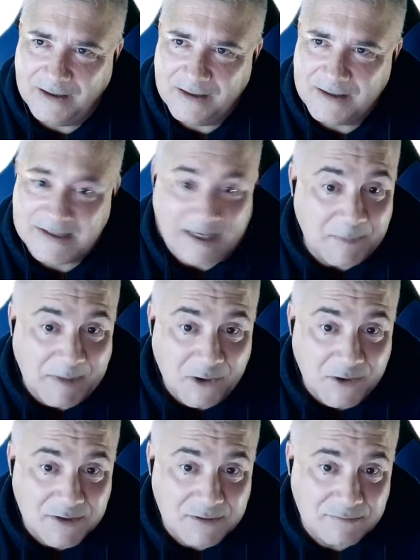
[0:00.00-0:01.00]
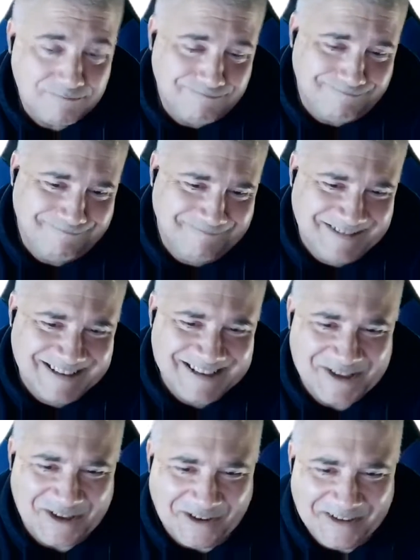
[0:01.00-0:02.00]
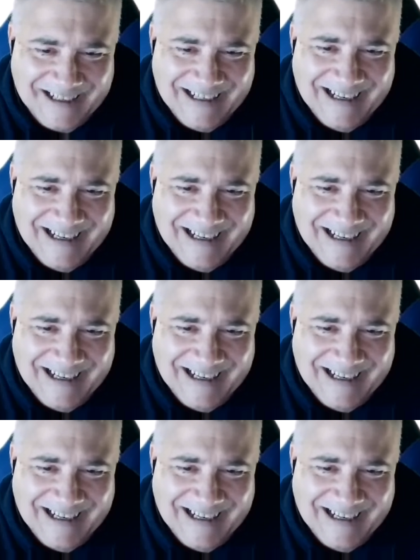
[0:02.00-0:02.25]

centimeters. So